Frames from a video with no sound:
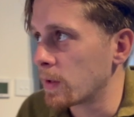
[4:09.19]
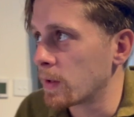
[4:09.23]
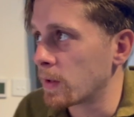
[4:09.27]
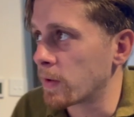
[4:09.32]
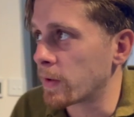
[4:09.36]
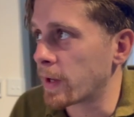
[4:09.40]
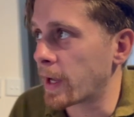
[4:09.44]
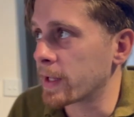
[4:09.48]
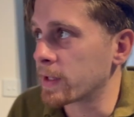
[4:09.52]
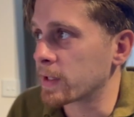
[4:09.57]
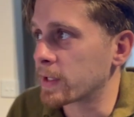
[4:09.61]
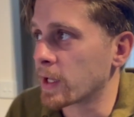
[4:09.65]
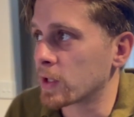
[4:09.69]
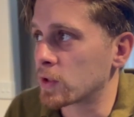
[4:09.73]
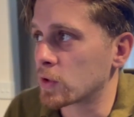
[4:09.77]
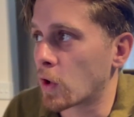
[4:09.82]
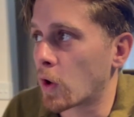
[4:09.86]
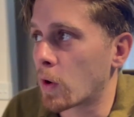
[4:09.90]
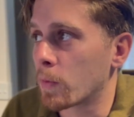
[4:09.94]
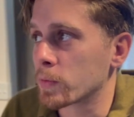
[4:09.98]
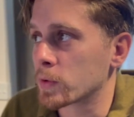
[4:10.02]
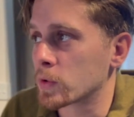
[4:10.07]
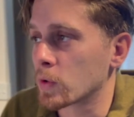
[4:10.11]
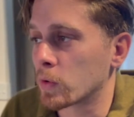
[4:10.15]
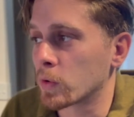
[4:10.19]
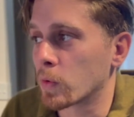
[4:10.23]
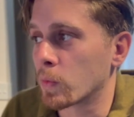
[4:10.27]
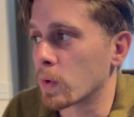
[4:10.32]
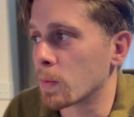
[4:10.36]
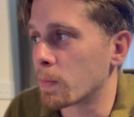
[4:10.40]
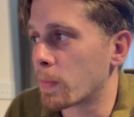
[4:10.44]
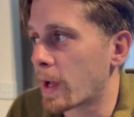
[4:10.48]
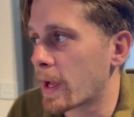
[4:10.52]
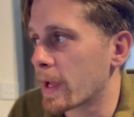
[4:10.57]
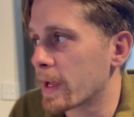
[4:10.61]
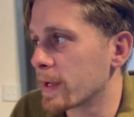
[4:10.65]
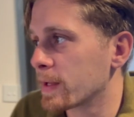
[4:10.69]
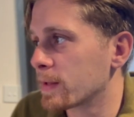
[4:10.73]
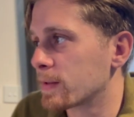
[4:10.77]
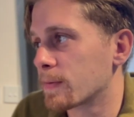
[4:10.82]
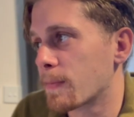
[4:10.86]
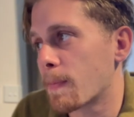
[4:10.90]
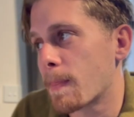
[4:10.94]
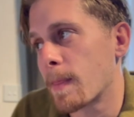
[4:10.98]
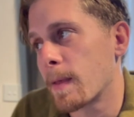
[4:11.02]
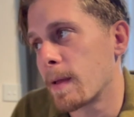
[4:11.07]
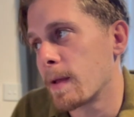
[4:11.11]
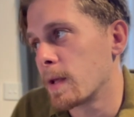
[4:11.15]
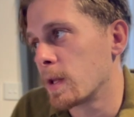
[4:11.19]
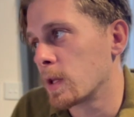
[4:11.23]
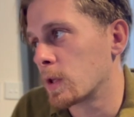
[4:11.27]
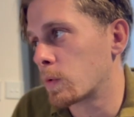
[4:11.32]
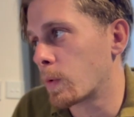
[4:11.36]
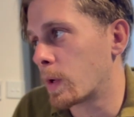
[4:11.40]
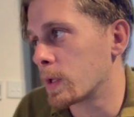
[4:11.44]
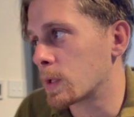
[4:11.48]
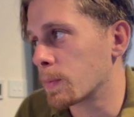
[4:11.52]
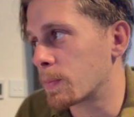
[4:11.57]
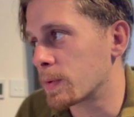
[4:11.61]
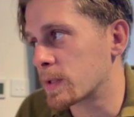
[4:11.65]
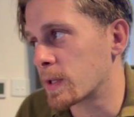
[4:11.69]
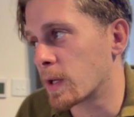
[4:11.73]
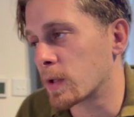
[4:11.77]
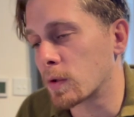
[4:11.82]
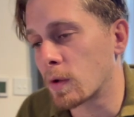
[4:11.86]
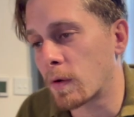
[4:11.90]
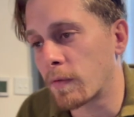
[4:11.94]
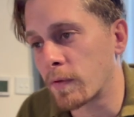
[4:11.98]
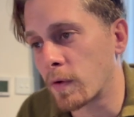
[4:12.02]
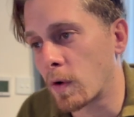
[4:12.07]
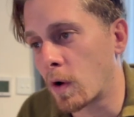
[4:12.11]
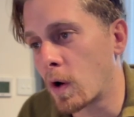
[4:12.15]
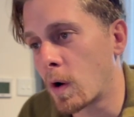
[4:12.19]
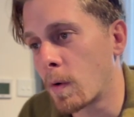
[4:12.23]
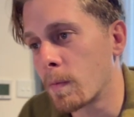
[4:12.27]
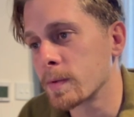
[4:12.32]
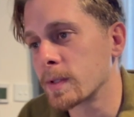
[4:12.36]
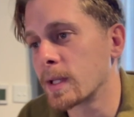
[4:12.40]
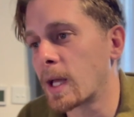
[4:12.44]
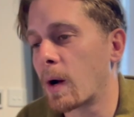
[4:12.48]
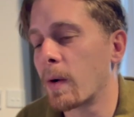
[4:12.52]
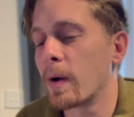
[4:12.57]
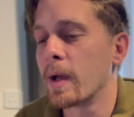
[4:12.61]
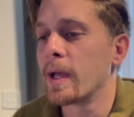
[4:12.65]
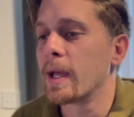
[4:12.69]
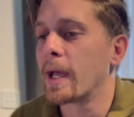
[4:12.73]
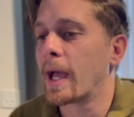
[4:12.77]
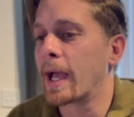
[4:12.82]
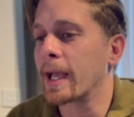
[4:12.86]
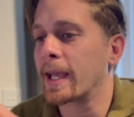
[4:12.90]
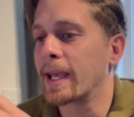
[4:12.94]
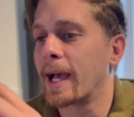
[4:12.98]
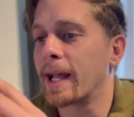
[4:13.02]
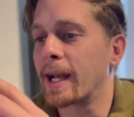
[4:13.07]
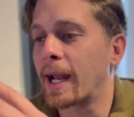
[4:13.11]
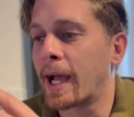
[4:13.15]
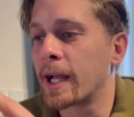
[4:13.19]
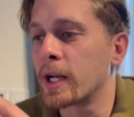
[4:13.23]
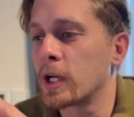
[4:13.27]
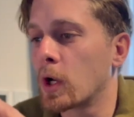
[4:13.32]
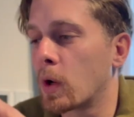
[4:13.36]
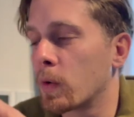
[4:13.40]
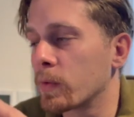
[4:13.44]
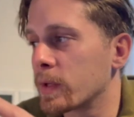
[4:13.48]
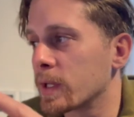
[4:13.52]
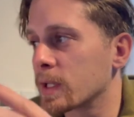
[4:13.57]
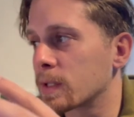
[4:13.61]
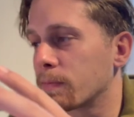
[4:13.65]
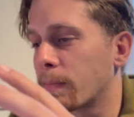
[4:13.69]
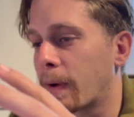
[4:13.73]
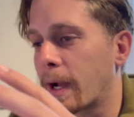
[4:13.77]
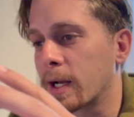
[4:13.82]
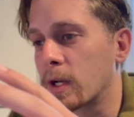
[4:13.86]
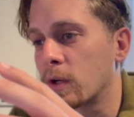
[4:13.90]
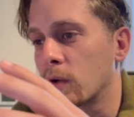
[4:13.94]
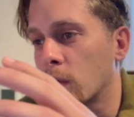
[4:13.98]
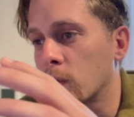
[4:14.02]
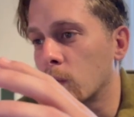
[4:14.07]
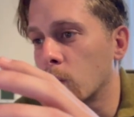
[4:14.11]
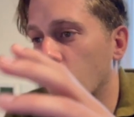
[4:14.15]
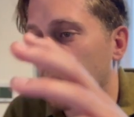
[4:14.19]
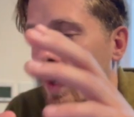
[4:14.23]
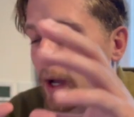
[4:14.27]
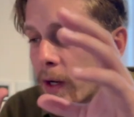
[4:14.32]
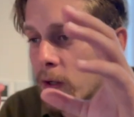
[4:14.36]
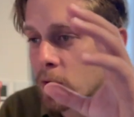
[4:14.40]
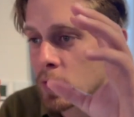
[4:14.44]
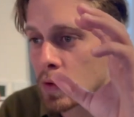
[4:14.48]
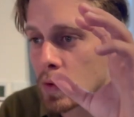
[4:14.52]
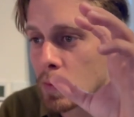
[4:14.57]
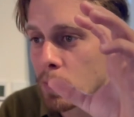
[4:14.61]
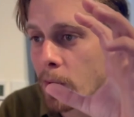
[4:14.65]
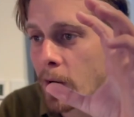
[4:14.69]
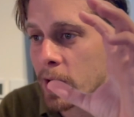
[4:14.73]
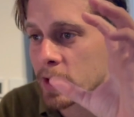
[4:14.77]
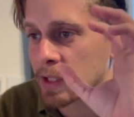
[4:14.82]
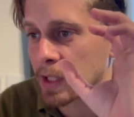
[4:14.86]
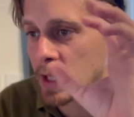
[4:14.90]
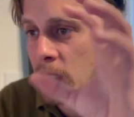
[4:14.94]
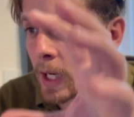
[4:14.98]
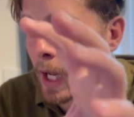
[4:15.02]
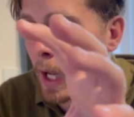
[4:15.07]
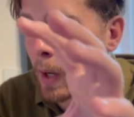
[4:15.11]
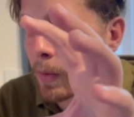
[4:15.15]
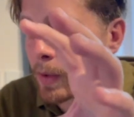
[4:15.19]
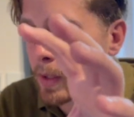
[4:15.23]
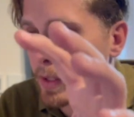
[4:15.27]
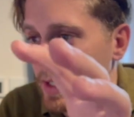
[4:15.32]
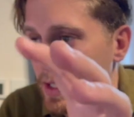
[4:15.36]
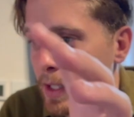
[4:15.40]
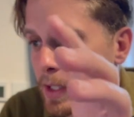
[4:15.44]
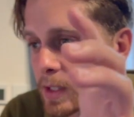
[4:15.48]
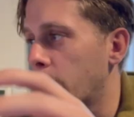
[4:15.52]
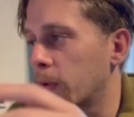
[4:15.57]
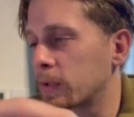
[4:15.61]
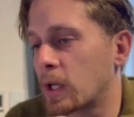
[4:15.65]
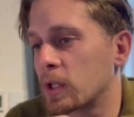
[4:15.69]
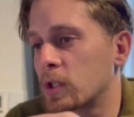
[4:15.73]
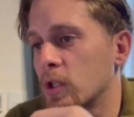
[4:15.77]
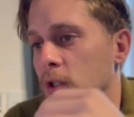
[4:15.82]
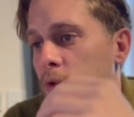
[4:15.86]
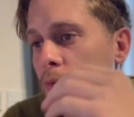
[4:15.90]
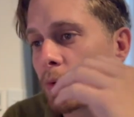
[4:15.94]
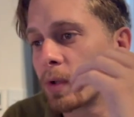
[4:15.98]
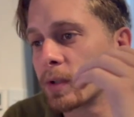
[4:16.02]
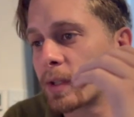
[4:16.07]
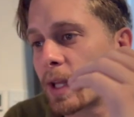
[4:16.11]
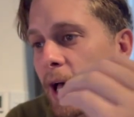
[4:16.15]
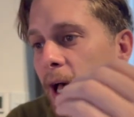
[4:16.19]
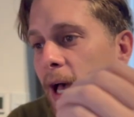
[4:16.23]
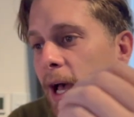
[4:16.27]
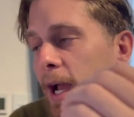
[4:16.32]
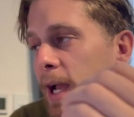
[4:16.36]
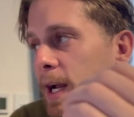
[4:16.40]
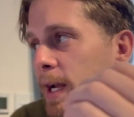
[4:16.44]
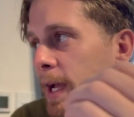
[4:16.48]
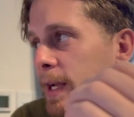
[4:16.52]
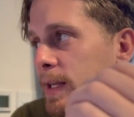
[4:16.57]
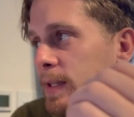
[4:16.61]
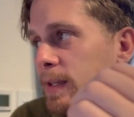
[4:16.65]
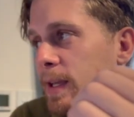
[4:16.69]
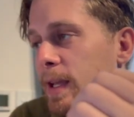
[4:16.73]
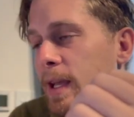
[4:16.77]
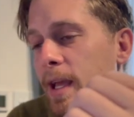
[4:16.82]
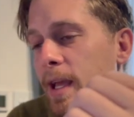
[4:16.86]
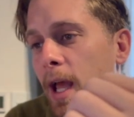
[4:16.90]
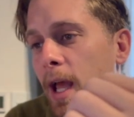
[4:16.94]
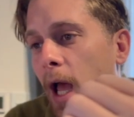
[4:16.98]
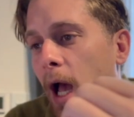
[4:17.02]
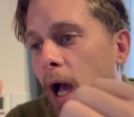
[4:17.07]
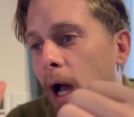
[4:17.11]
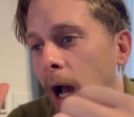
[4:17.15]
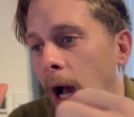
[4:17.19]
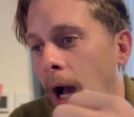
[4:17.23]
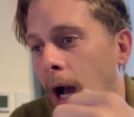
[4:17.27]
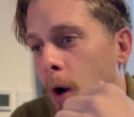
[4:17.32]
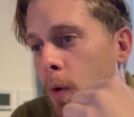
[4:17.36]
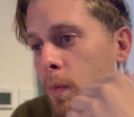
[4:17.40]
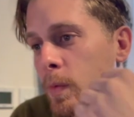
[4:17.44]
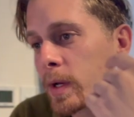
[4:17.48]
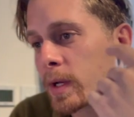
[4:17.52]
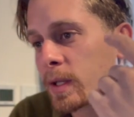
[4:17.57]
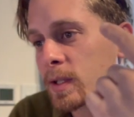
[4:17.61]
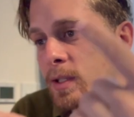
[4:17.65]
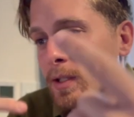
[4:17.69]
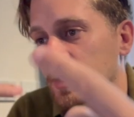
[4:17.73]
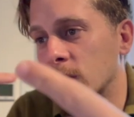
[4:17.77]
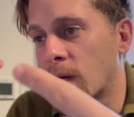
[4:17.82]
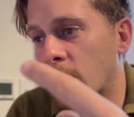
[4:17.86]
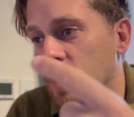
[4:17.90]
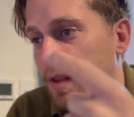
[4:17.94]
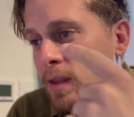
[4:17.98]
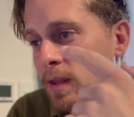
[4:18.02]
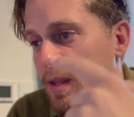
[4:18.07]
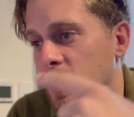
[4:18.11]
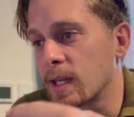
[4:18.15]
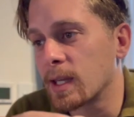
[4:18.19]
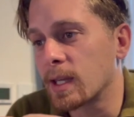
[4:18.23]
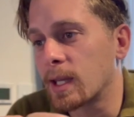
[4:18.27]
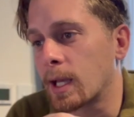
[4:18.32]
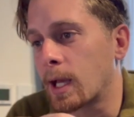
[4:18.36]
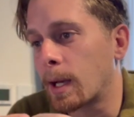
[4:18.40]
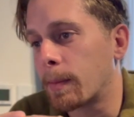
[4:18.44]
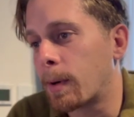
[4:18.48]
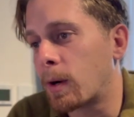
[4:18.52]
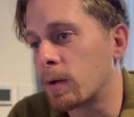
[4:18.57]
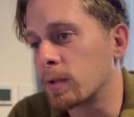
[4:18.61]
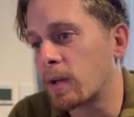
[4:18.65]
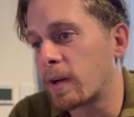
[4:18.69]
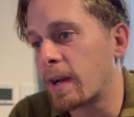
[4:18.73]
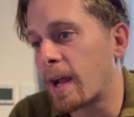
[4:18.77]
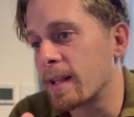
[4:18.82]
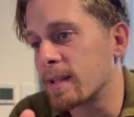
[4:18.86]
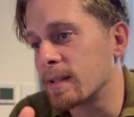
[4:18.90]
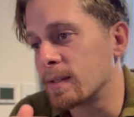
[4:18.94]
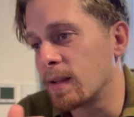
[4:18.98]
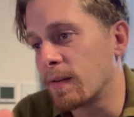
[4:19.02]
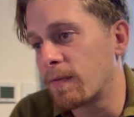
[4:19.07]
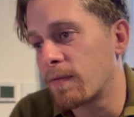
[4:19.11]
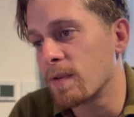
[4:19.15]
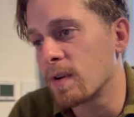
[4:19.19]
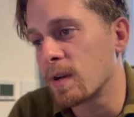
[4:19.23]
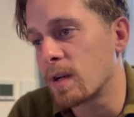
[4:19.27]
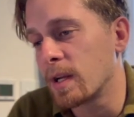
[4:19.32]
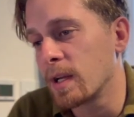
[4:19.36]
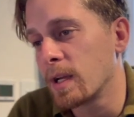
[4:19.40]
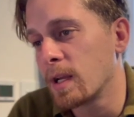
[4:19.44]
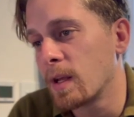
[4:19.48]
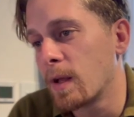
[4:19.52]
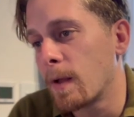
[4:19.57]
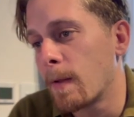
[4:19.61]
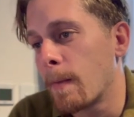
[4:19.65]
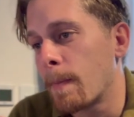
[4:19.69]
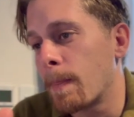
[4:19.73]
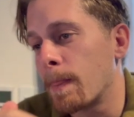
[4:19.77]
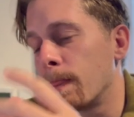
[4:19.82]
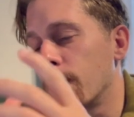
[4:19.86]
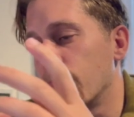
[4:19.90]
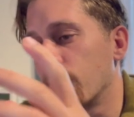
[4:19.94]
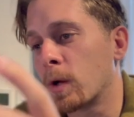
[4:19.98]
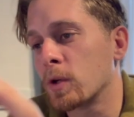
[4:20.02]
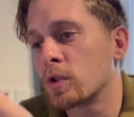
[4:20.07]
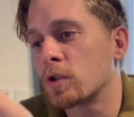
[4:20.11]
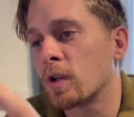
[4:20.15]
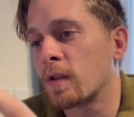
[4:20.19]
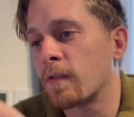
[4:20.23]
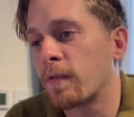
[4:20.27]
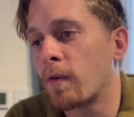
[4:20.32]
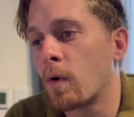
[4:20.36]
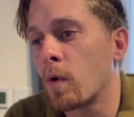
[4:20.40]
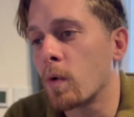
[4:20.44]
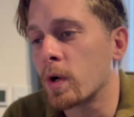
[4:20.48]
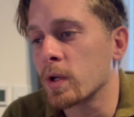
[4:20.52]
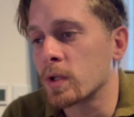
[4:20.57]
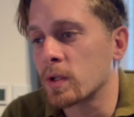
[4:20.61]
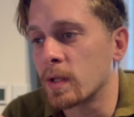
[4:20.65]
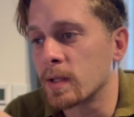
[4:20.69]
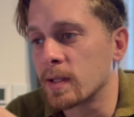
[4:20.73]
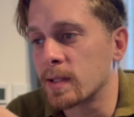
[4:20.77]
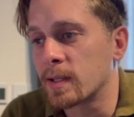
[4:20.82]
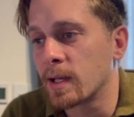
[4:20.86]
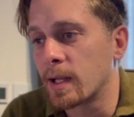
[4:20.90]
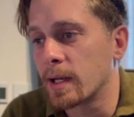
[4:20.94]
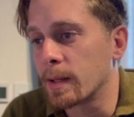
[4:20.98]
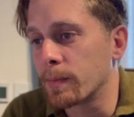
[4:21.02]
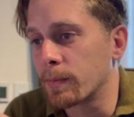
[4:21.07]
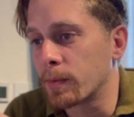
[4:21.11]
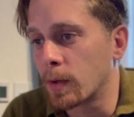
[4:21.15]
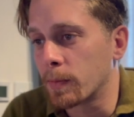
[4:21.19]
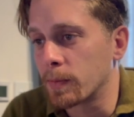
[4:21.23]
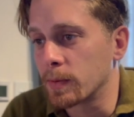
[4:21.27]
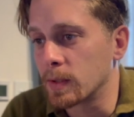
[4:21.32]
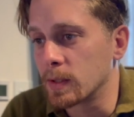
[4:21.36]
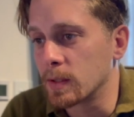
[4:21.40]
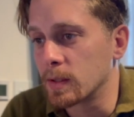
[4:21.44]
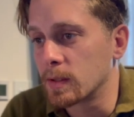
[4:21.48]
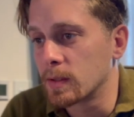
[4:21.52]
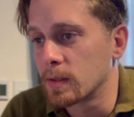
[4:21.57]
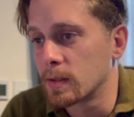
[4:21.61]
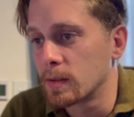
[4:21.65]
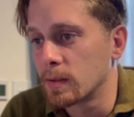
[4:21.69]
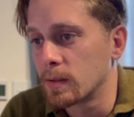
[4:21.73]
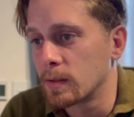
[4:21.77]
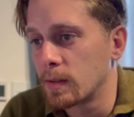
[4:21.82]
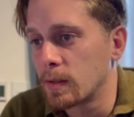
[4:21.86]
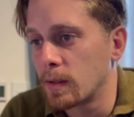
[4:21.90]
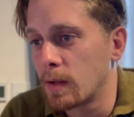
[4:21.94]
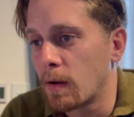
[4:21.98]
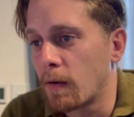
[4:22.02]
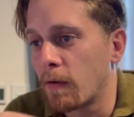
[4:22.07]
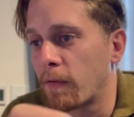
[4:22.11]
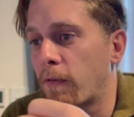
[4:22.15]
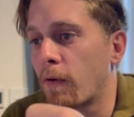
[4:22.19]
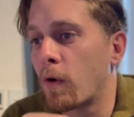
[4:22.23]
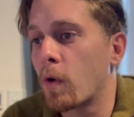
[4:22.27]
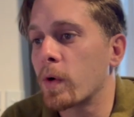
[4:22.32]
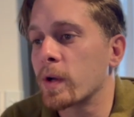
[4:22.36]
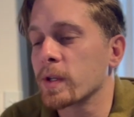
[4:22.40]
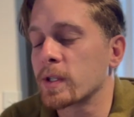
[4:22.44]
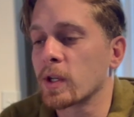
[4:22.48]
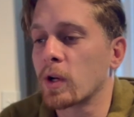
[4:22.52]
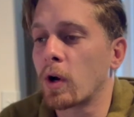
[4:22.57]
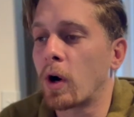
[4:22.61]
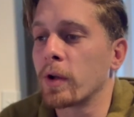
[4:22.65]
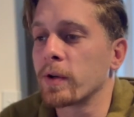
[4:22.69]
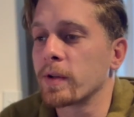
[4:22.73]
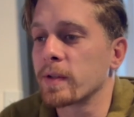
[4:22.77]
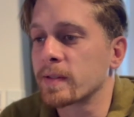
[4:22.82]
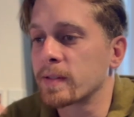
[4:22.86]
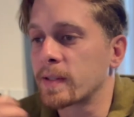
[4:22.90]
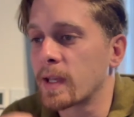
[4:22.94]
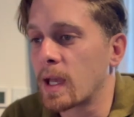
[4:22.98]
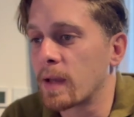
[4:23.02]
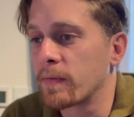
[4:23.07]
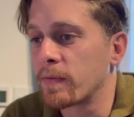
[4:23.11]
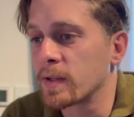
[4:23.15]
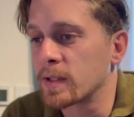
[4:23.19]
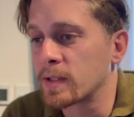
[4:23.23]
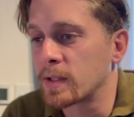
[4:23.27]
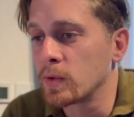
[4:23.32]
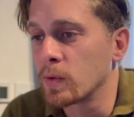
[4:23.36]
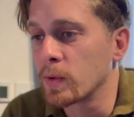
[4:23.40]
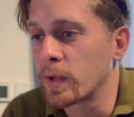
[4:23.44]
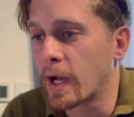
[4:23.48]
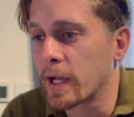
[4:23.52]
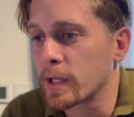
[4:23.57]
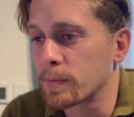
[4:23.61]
Right, get your home sold or we'll buy it, 20% off your homes. Now, again, I know this might not work too much in our niche, but I just want to highlight how we can start thinking about our ads differently, not just focus on selling properties, focusing on the service you guys